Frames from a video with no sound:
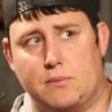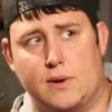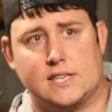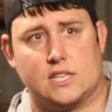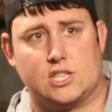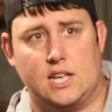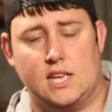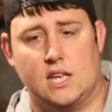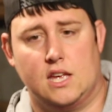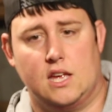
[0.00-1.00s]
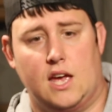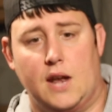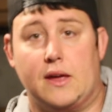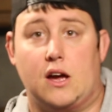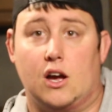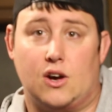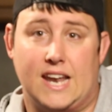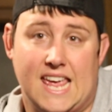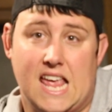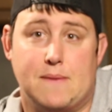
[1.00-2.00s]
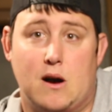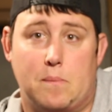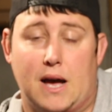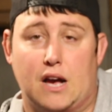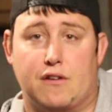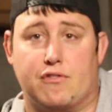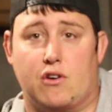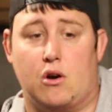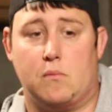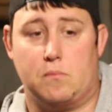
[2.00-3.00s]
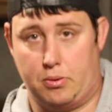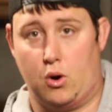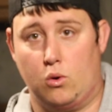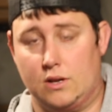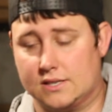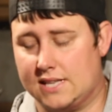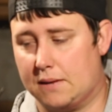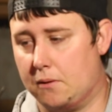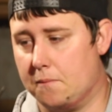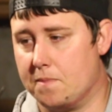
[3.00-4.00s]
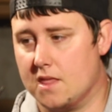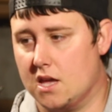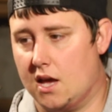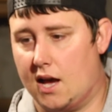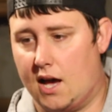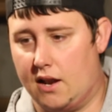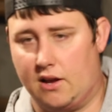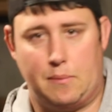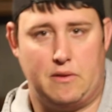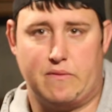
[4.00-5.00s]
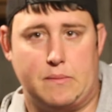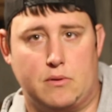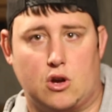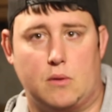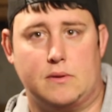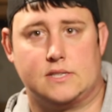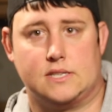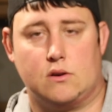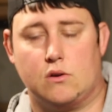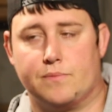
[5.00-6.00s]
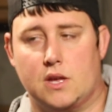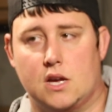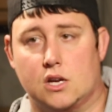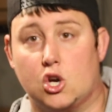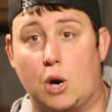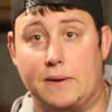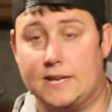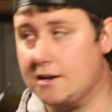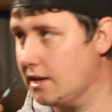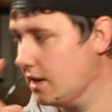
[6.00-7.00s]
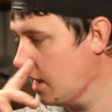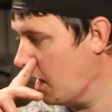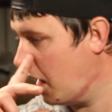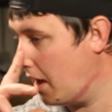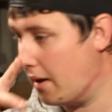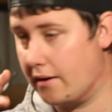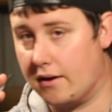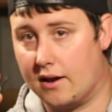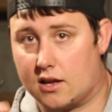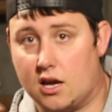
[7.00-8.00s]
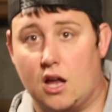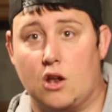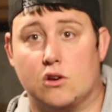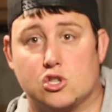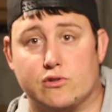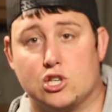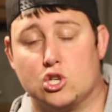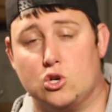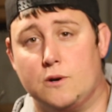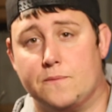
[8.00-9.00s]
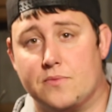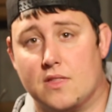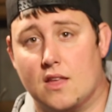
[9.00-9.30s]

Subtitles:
a couple of weeks actually. Anyway, I got an email back from Paul at Snap-on, and a couple of other people commented or copied in. And cut a long story short,